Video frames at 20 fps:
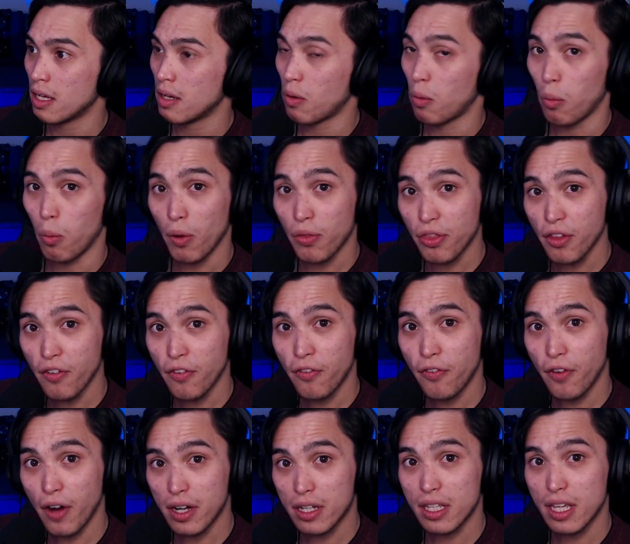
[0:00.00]
What the
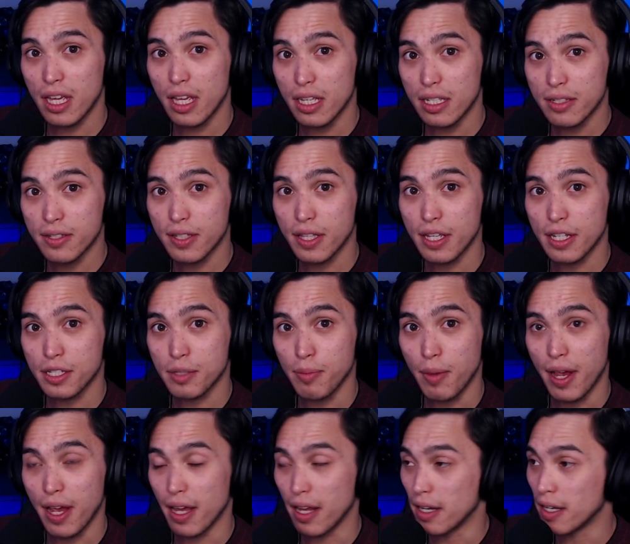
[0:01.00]
fuck is this,
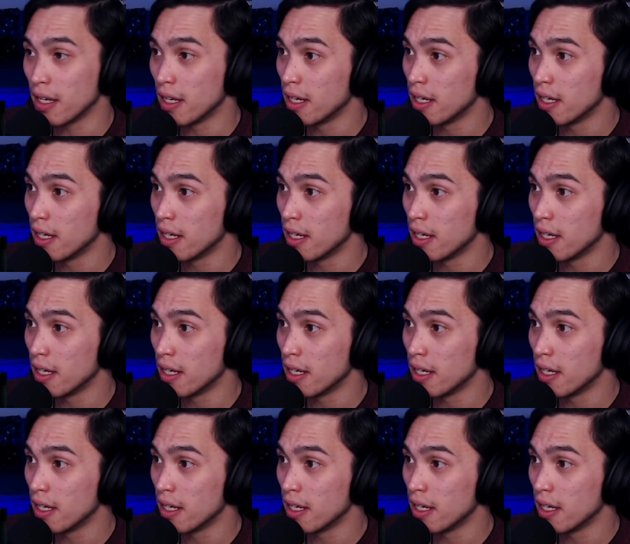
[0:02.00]
man?